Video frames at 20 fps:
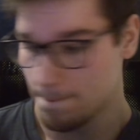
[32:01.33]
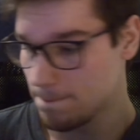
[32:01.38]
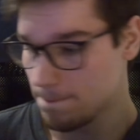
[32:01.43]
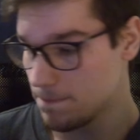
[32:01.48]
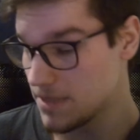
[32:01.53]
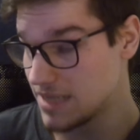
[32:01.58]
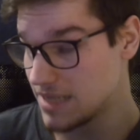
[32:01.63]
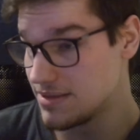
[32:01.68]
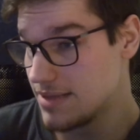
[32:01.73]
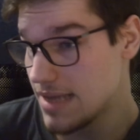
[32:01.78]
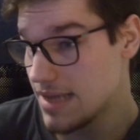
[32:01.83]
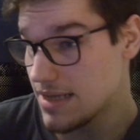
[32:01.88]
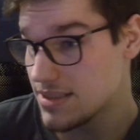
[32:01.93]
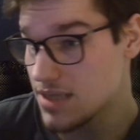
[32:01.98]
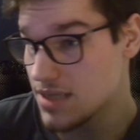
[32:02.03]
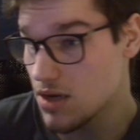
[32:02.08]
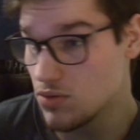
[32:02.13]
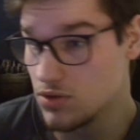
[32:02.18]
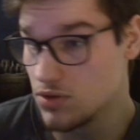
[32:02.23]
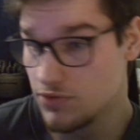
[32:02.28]
And that's
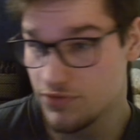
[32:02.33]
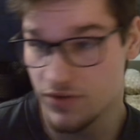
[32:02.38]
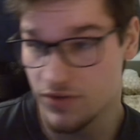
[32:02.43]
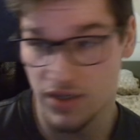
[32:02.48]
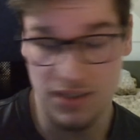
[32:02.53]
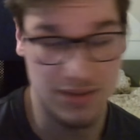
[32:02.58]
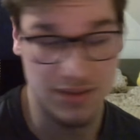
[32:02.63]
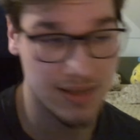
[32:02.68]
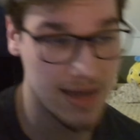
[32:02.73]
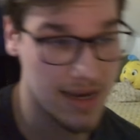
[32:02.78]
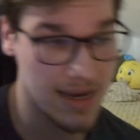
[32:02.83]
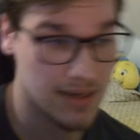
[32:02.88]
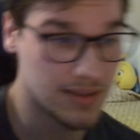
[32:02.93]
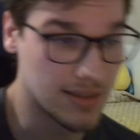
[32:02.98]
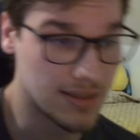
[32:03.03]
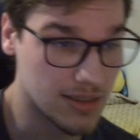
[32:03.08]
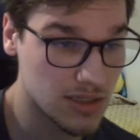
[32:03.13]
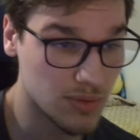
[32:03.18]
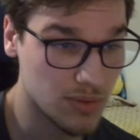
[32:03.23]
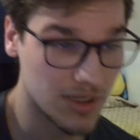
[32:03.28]
how you find
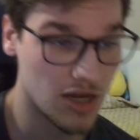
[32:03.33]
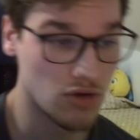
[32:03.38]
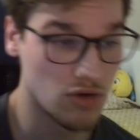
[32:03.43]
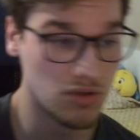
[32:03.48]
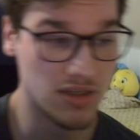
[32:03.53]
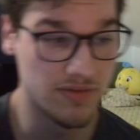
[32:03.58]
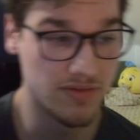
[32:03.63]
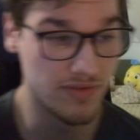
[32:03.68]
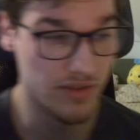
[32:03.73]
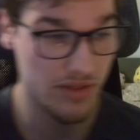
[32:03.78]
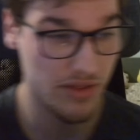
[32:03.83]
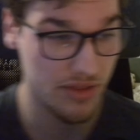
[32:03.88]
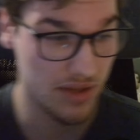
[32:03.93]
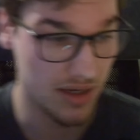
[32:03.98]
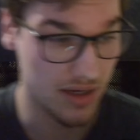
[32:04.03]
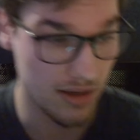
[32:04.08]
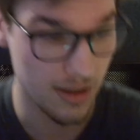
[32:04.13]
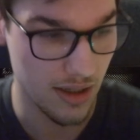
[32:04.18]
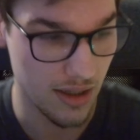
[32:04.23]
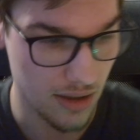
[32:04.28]
tactics without even
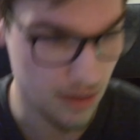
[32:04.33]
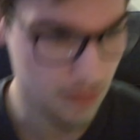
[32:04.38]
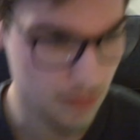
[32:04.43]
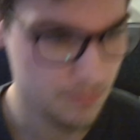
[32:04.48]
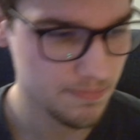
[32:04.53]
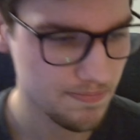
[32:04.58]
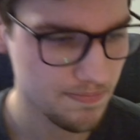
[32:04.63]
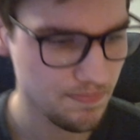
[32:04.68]
thinking.